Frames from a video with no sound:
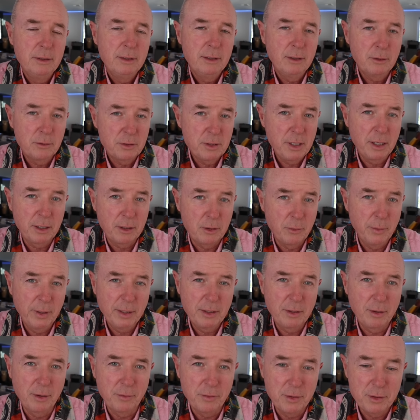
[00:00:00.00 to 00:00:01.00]
I'll stand
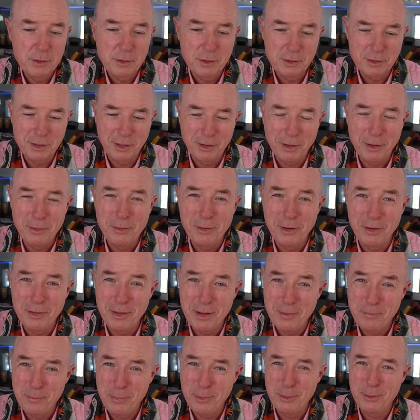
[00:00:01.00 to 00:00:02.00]
corrected on this because I don't know
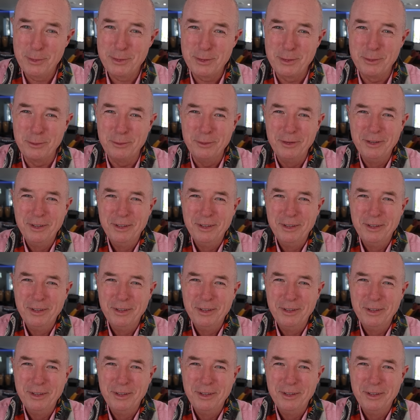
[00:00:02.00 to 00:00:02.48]
their personal